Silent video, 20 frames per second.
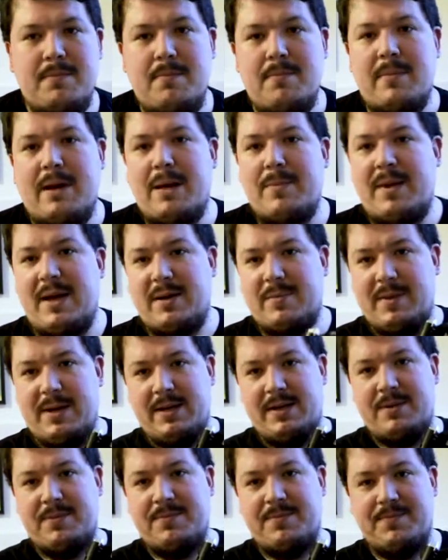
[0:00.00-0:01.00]
my
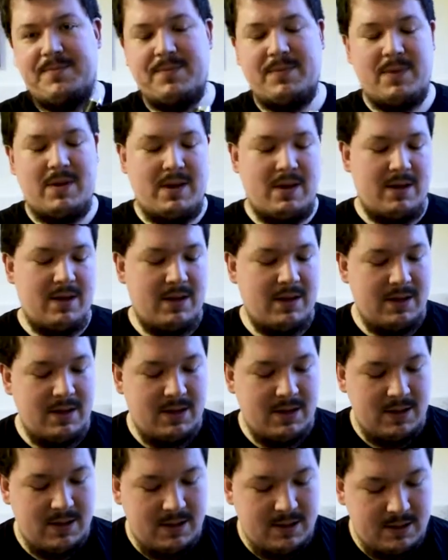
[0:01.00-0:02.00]
backpack.
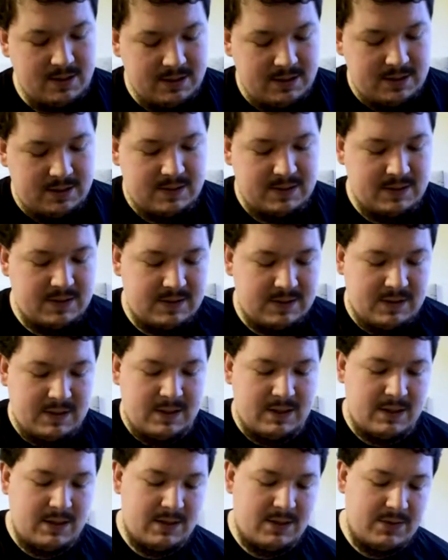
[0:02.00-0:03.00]
This is
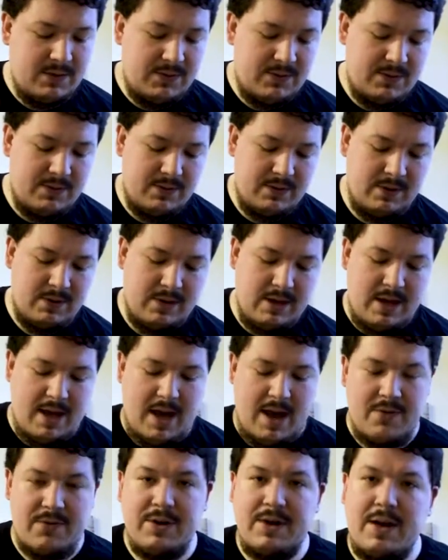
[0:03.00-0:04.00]
an
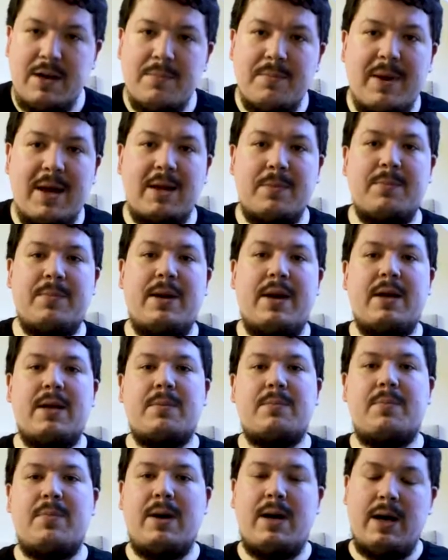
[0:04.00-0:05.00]
everyday
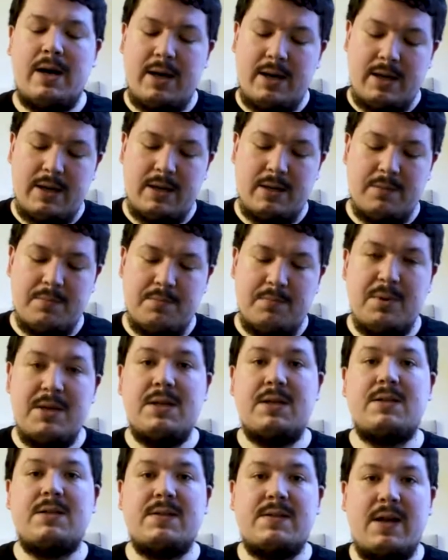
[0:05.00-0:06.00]
backpack by
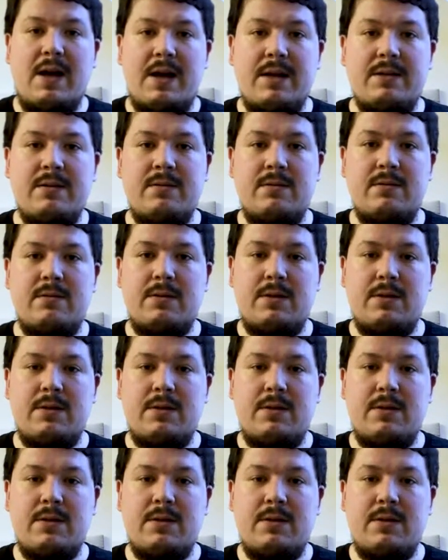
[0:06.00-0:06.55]
Peak Design.